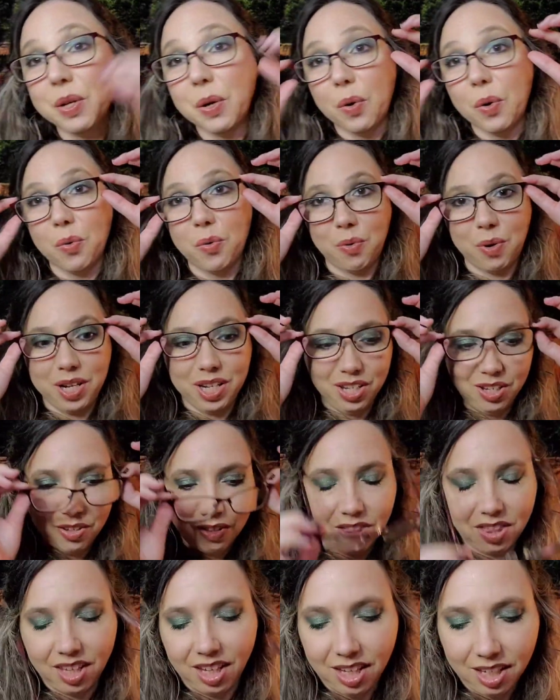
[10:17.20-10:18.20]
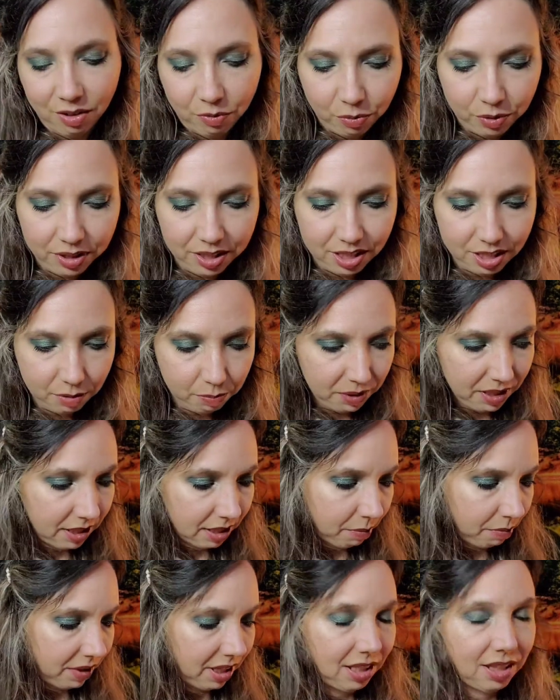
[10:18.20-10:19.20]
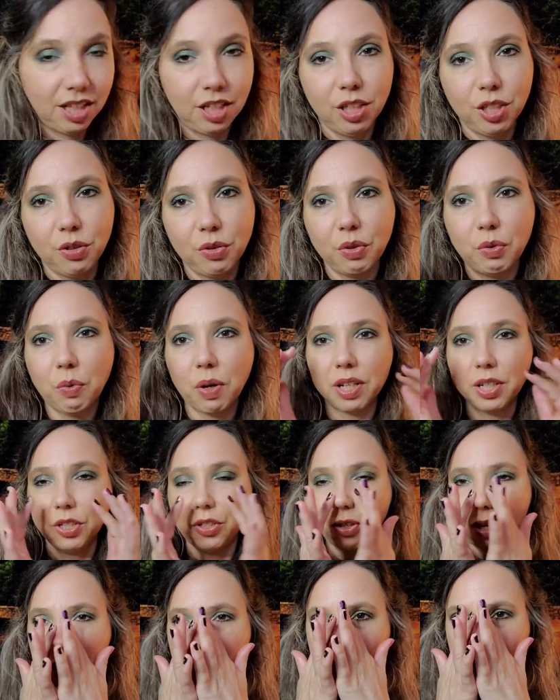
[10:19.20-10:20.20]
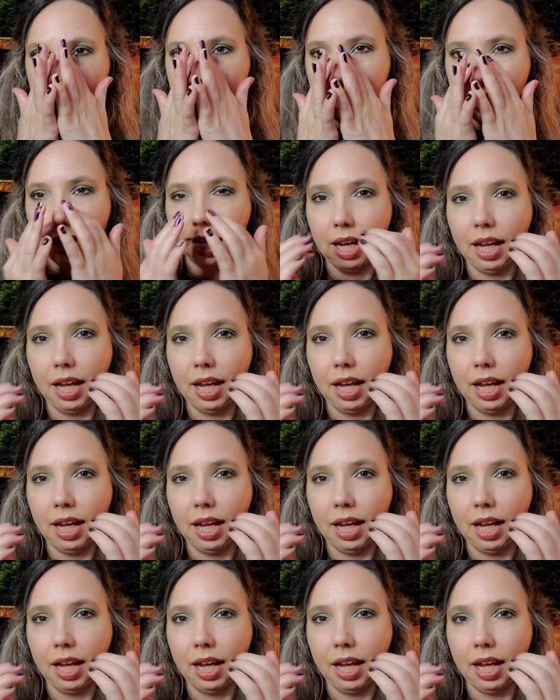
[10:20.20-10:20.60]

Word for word: What do you think? Would these be something that you would want to try?